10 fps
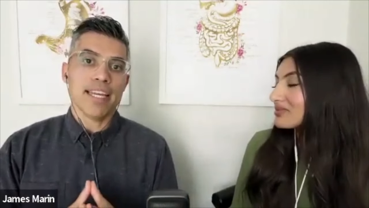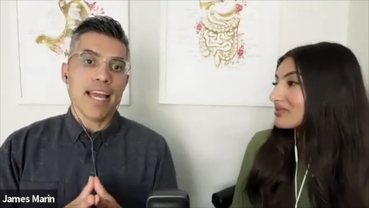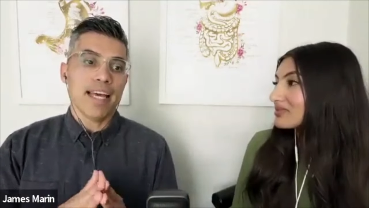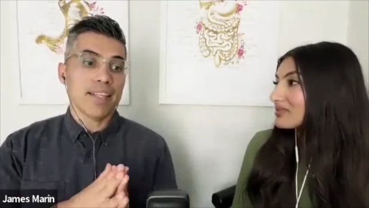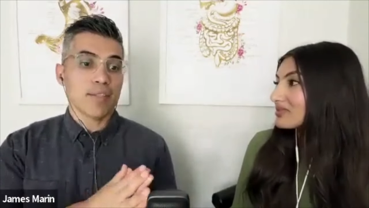
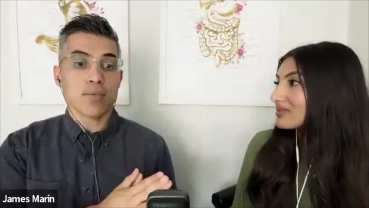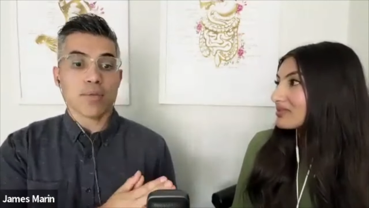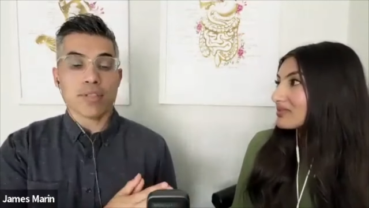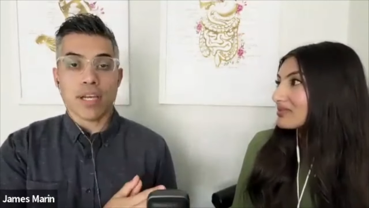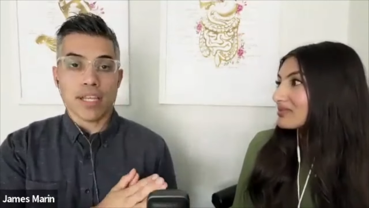Speaker 1: and this is where
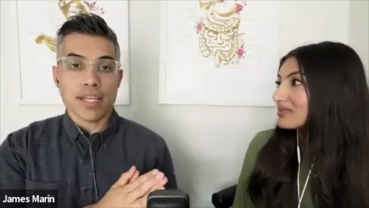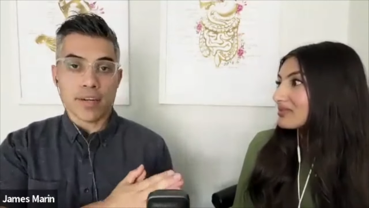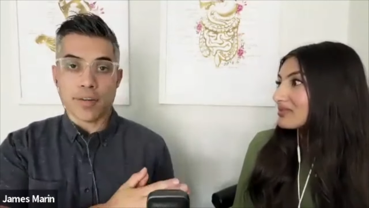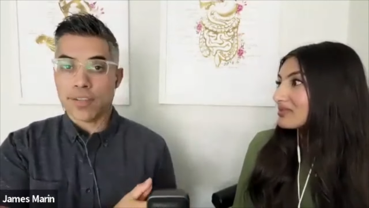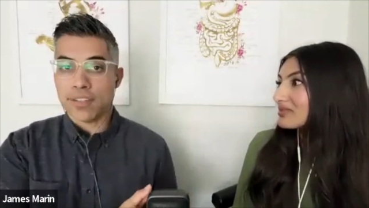Dahlia and
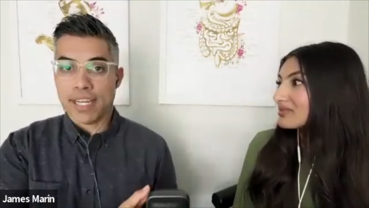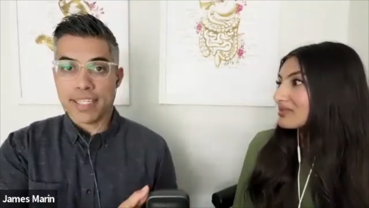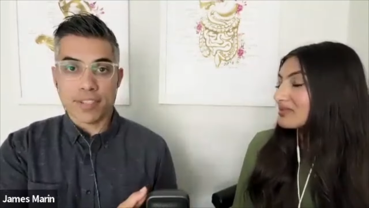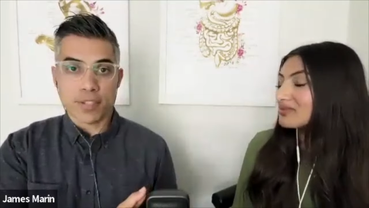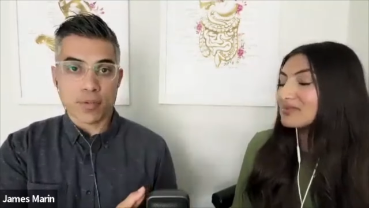our other
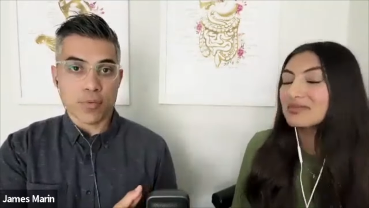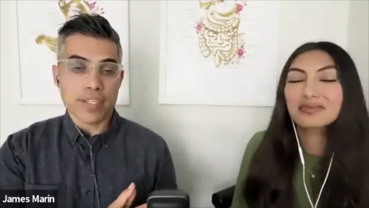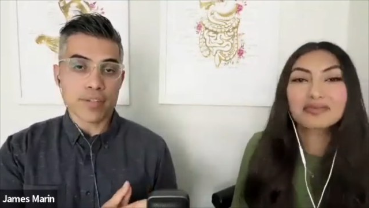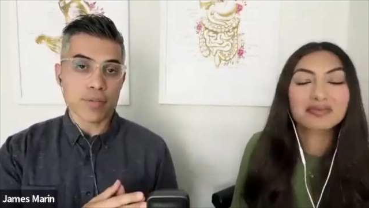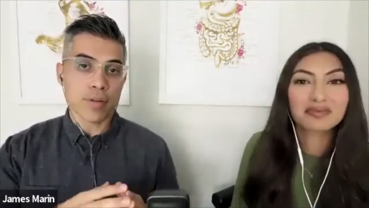dietitian
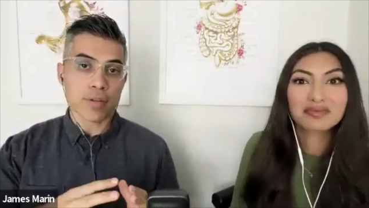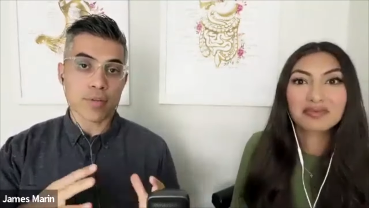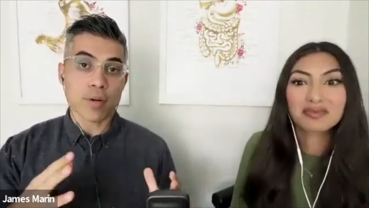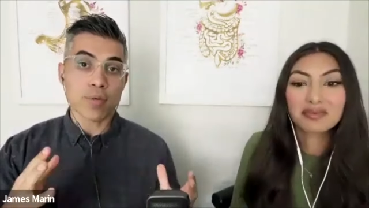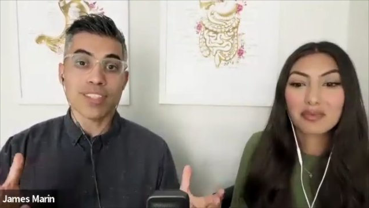Rachel are,
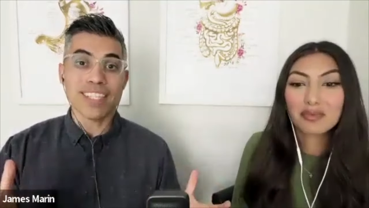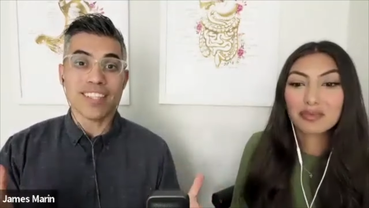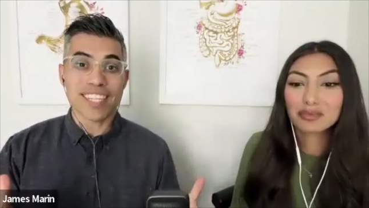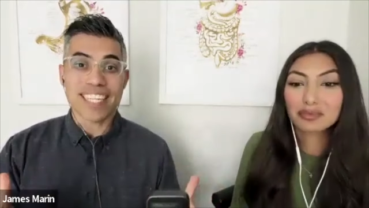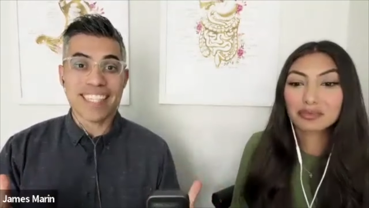are really
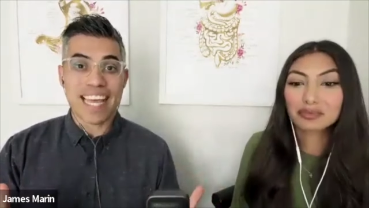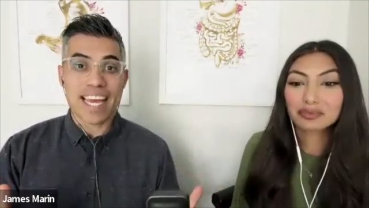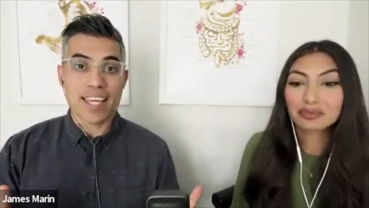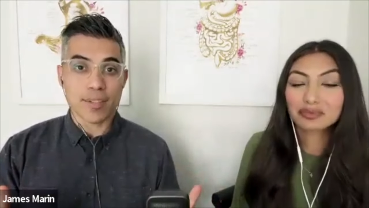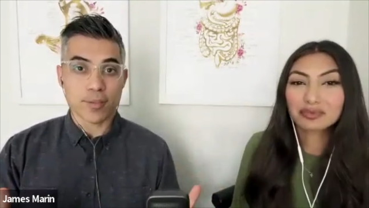looking at that
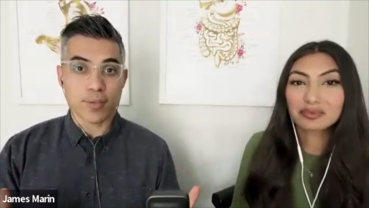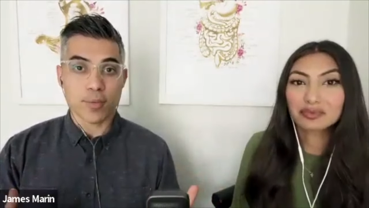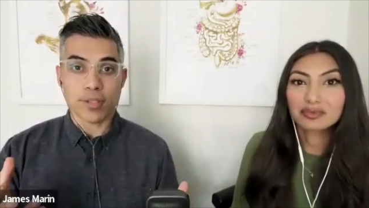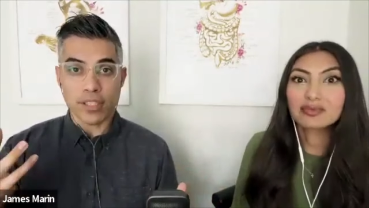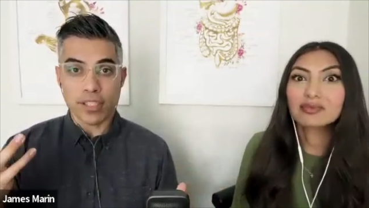health
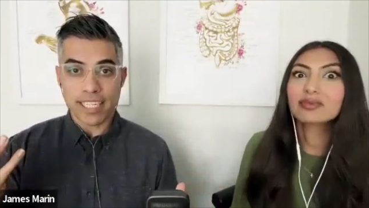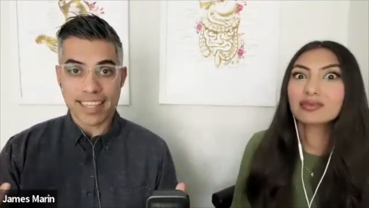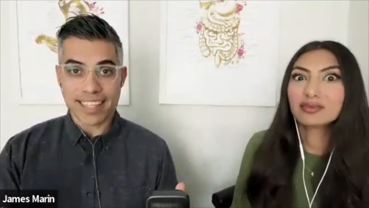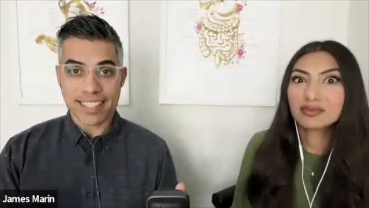story, looking at the mm-hmm.